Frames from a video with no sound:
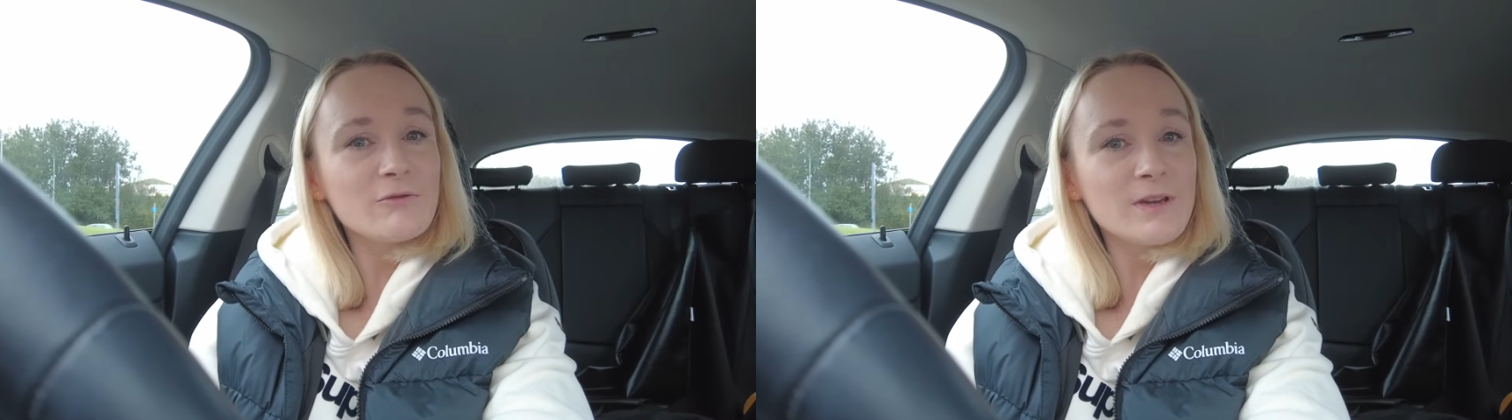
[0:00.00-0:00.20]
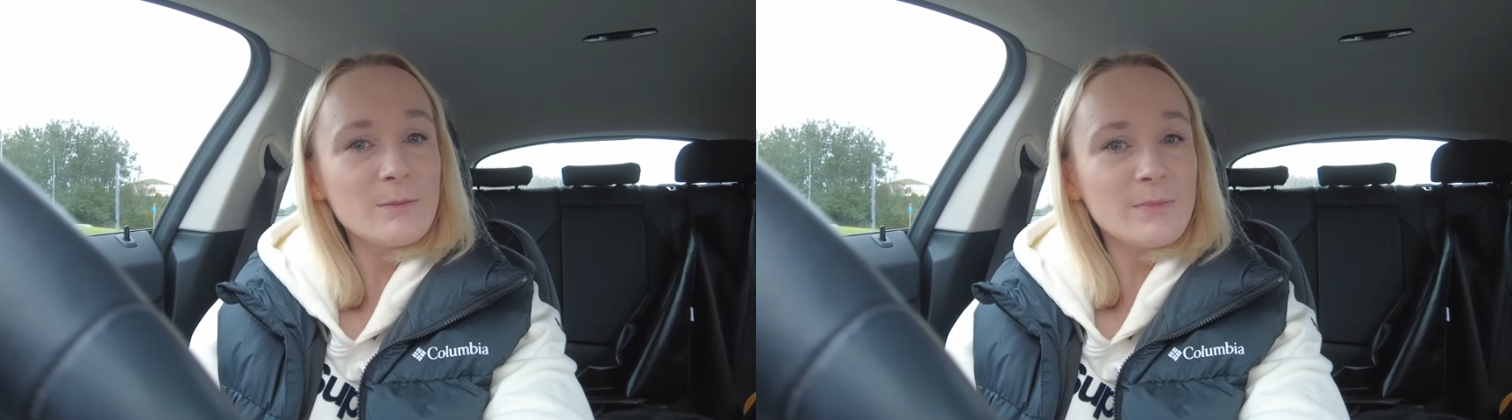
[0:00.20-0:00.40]

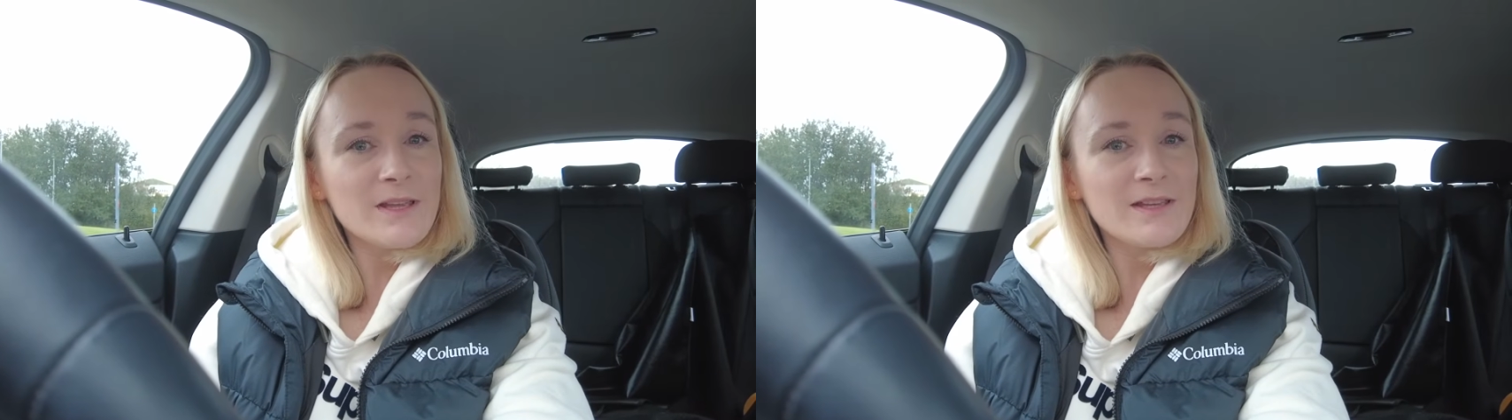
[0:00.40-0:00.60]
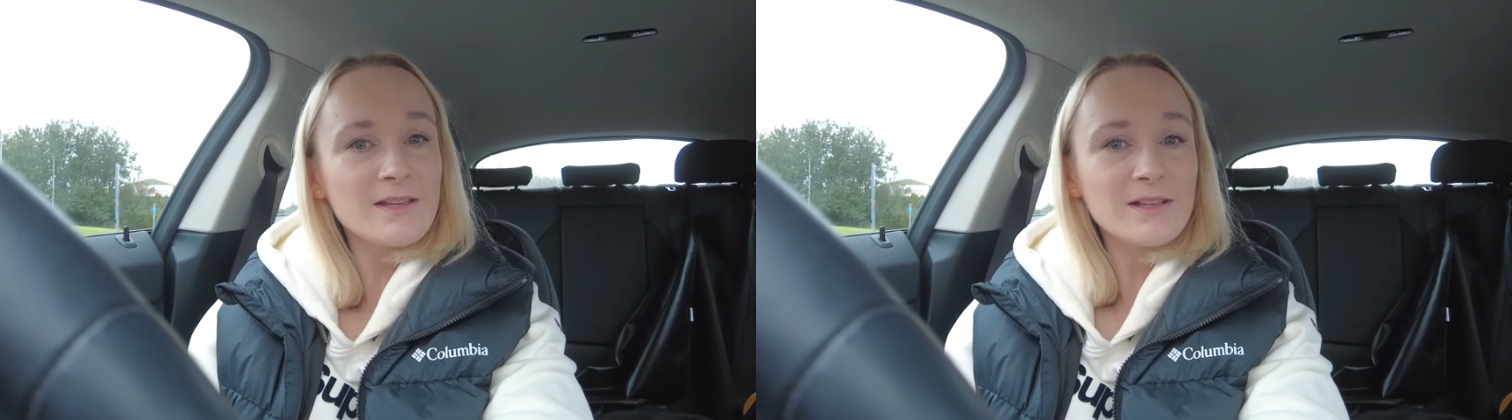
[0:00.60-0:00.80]
great
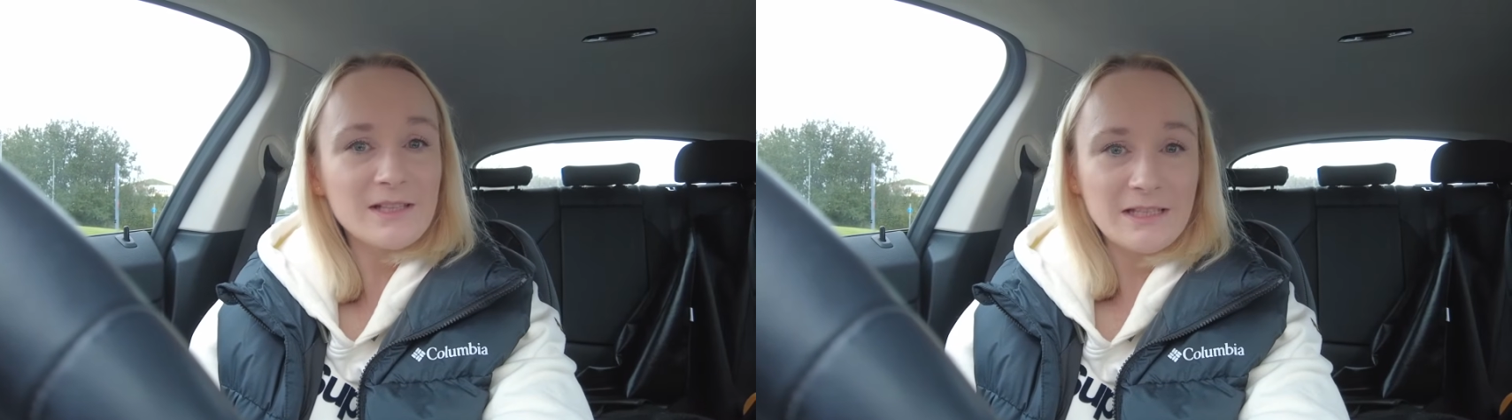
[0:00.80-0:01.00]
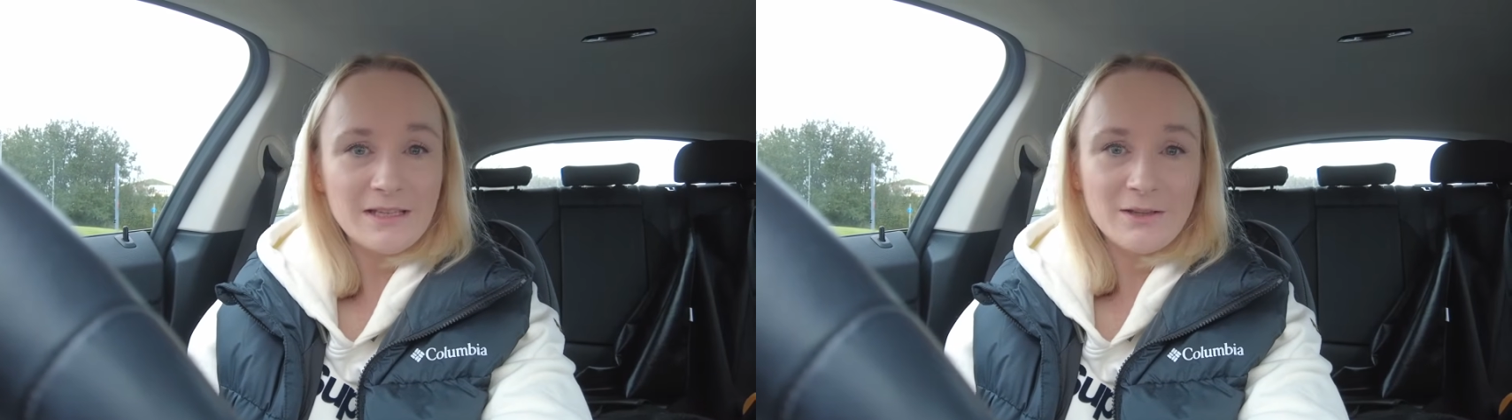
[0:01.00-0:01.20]
big
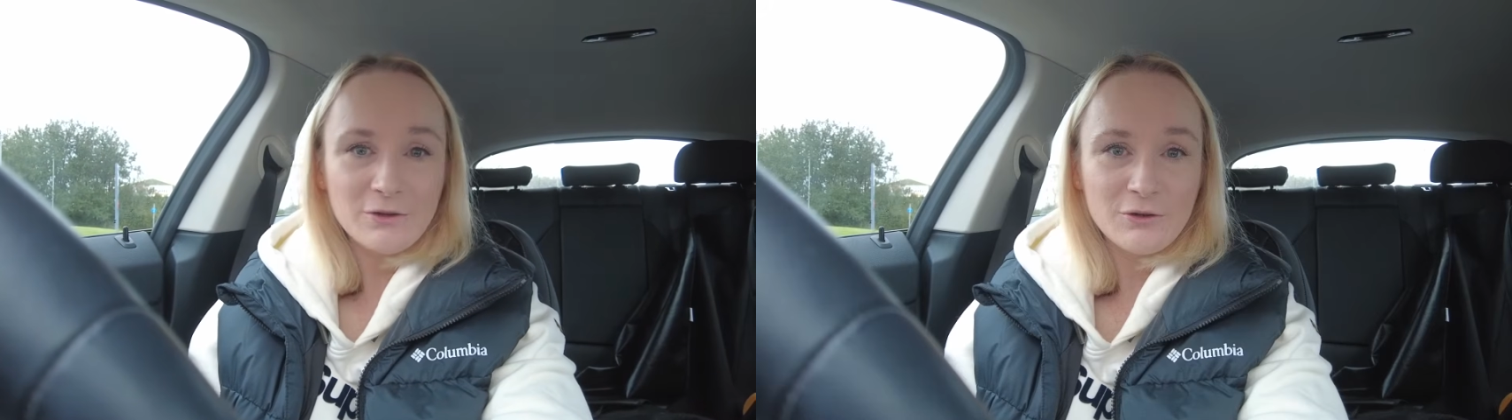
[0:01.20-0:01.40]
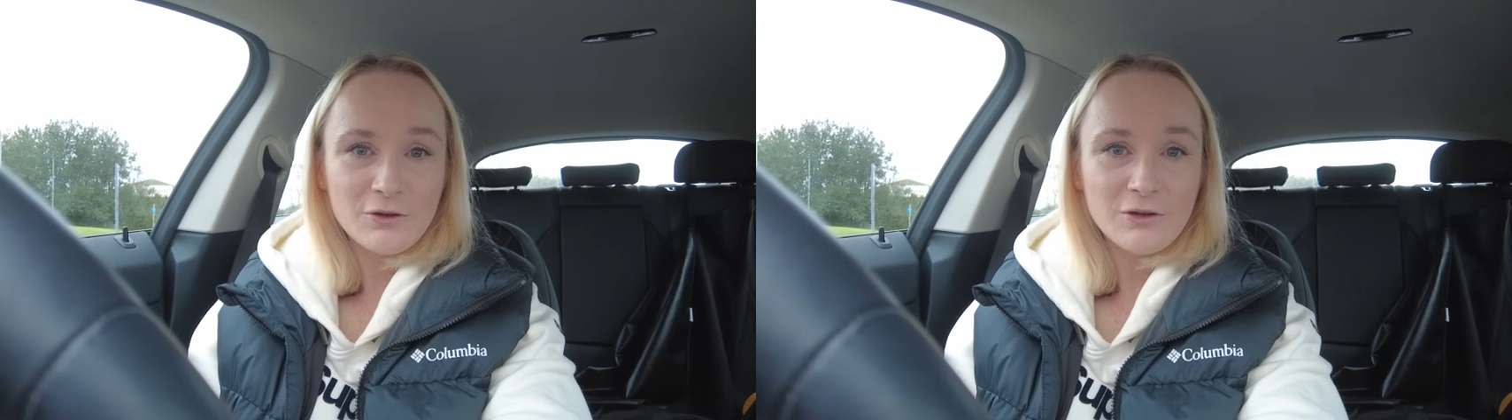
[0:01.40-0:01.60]
cleaning
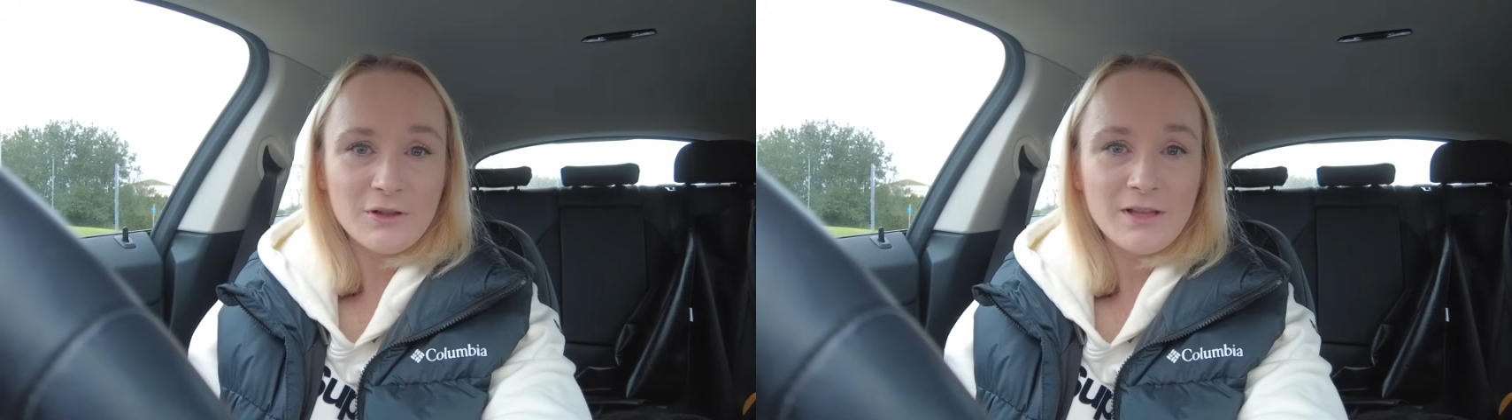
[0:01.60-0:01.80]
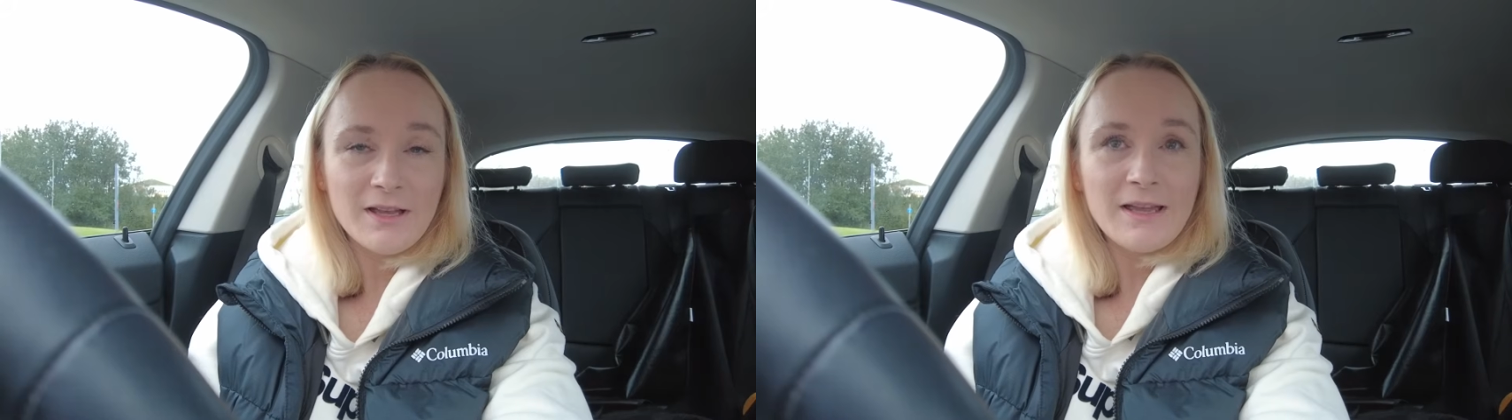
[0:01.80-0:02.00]
haul.